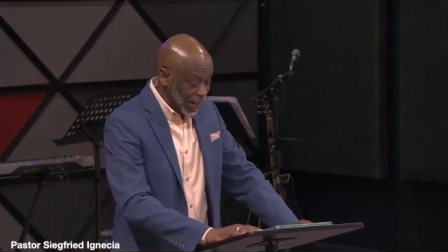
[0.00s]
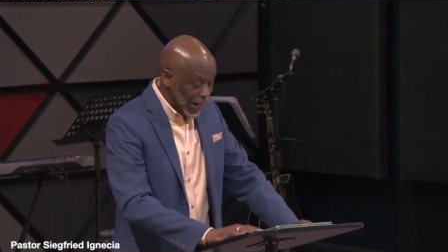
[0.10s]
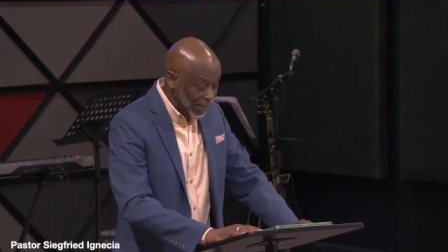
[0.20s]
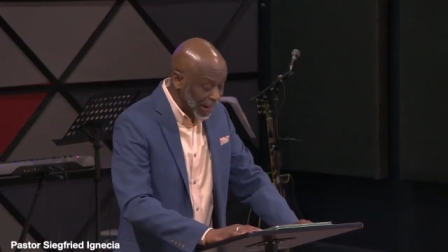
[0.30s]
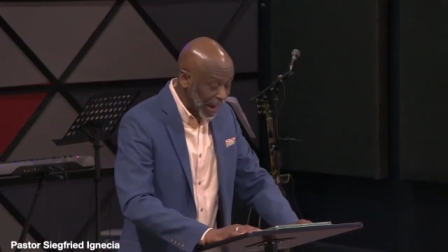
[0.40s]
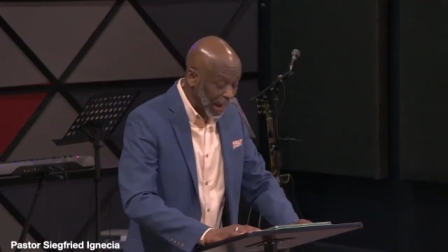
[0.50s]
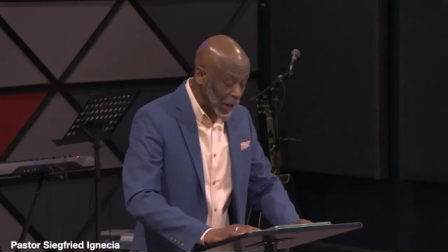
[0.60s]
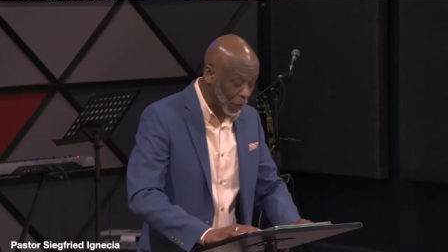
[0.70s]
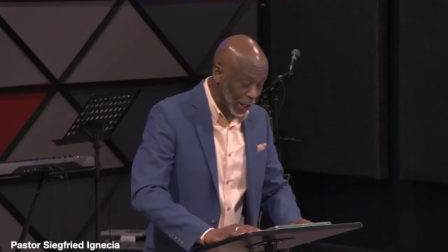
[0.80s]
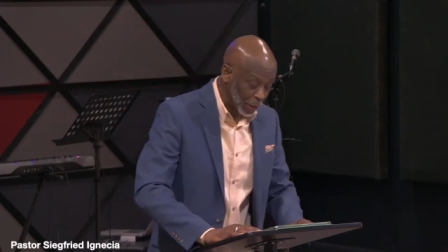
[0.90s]
and
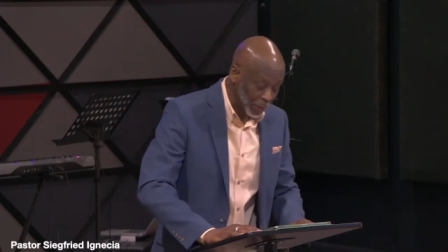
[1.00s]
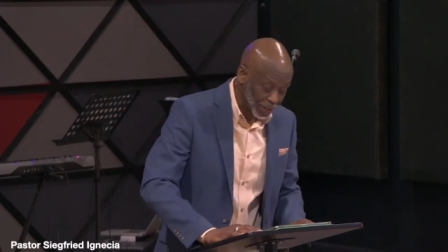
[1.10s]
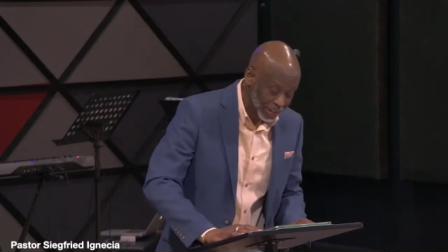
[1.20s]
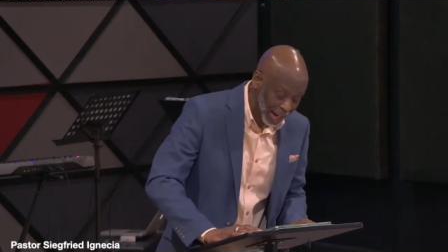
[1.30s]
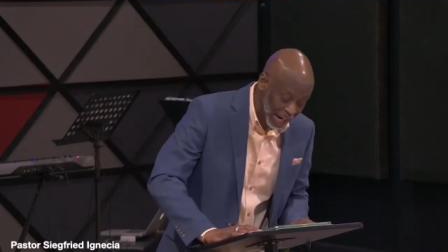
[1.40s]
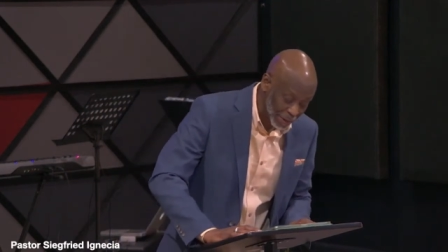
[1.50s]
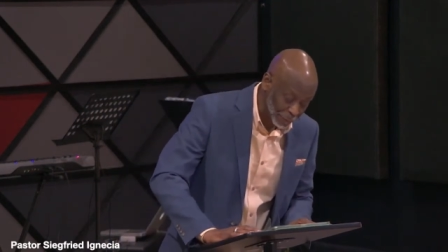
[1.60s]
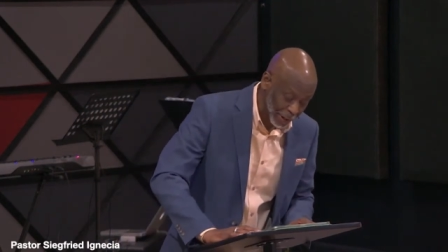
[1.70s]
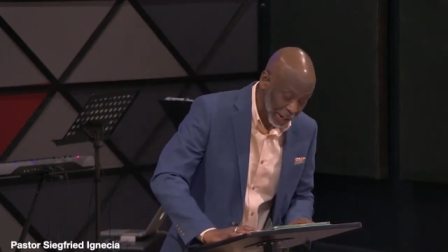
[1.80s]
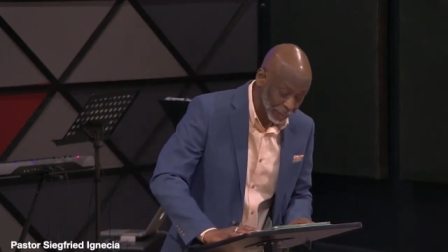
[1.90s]
now it was time
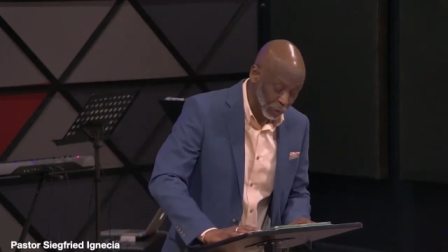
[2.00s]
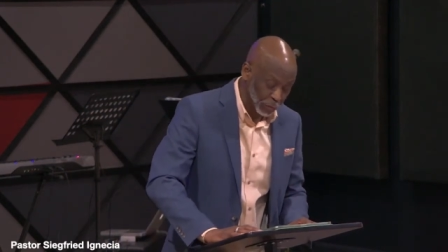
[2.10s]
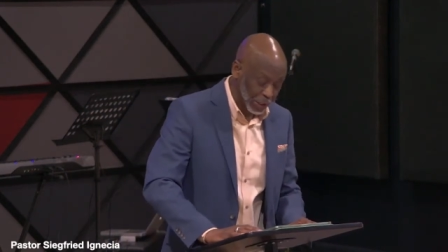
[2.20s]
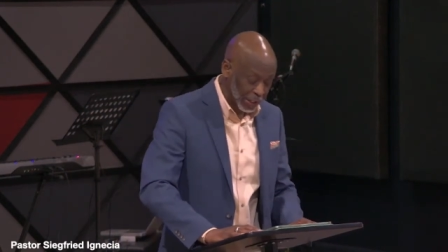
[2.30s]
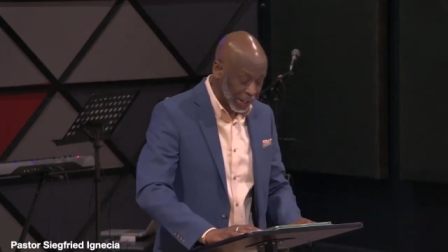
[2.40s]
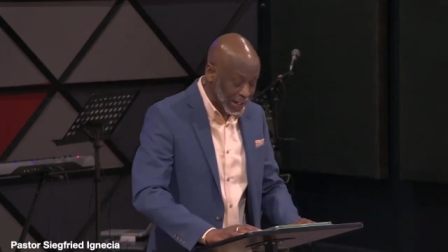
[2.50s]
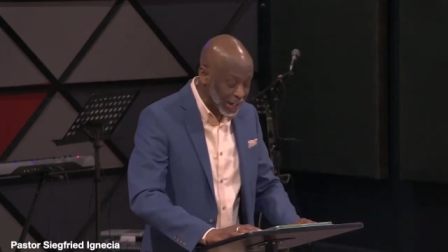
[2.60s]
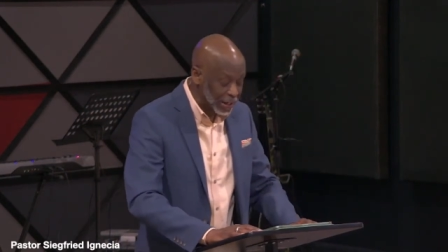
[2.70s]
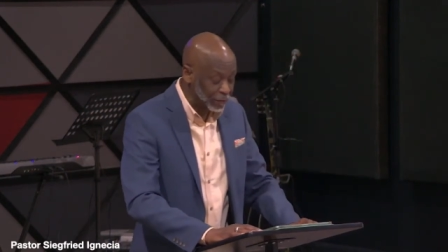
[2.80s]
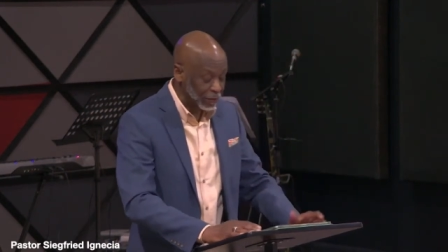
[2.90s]
for him to be
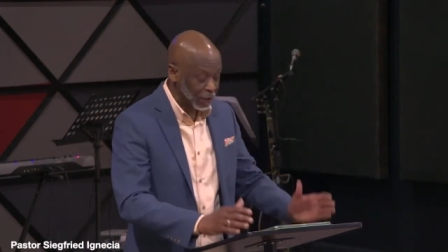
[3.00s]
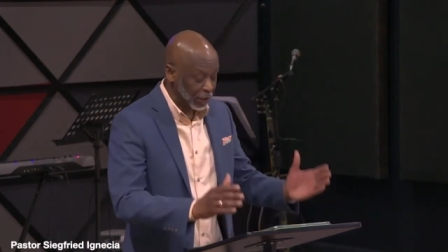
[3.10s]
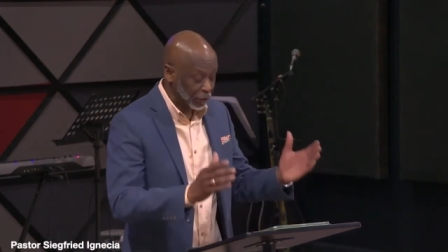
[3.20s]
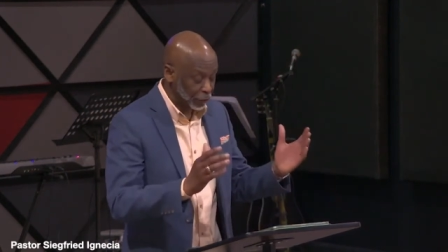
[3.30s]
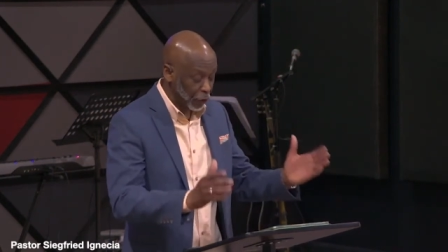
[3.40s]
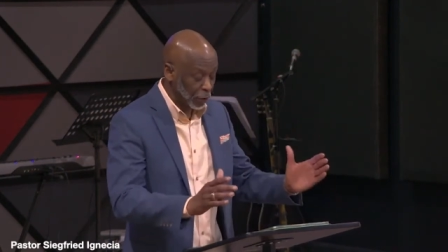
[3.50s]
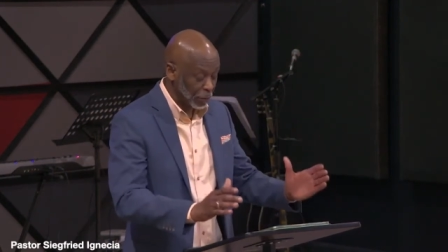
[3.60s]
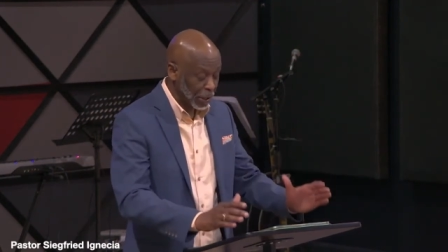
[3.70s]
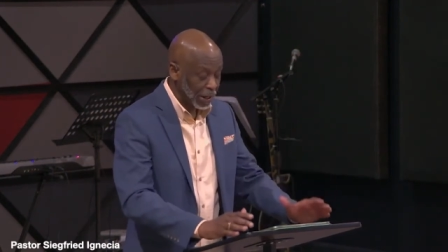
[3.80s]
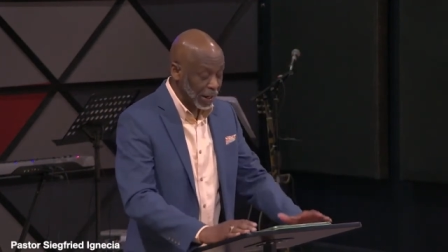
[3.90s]
relieved
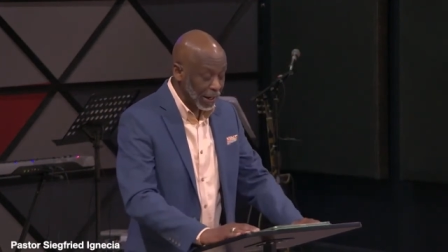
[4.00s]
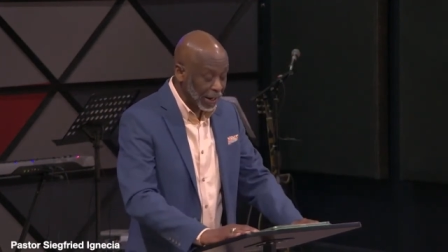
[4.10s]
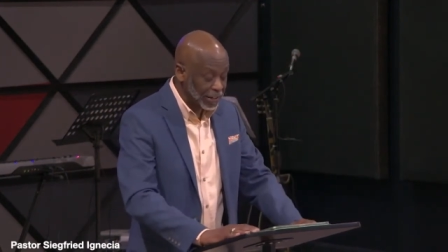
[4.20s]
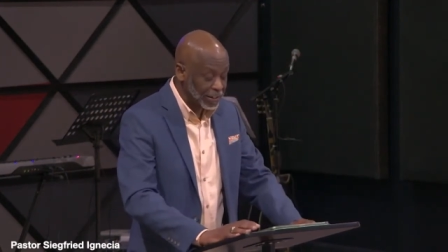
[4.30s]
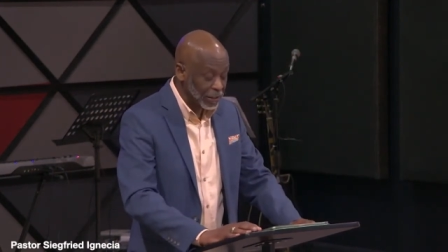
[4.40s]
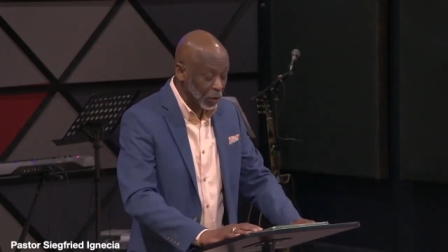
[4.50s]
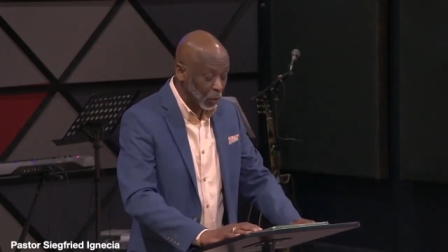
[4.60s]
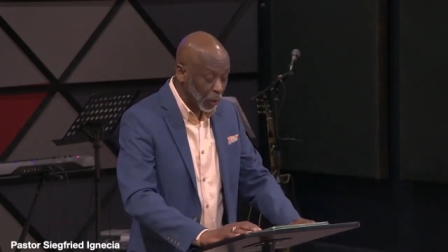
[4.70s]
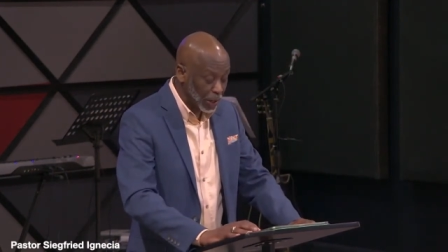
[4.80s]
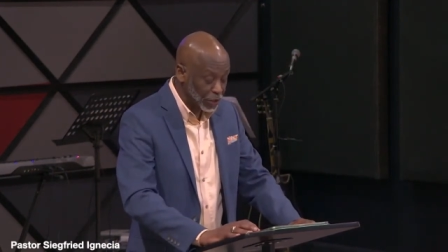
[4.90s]
from his
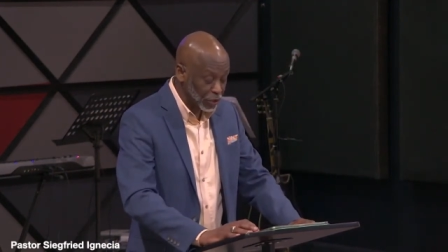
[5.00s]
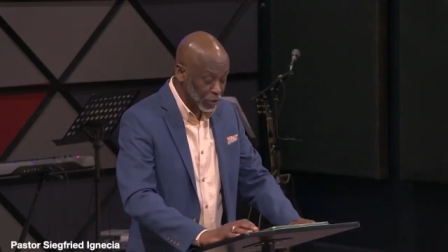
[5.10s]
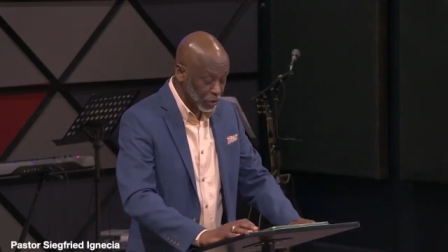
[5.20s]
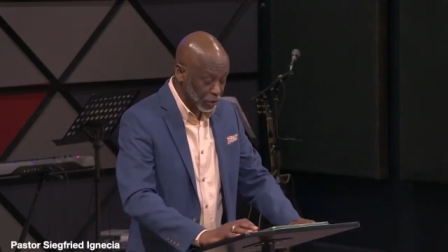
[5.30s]
watch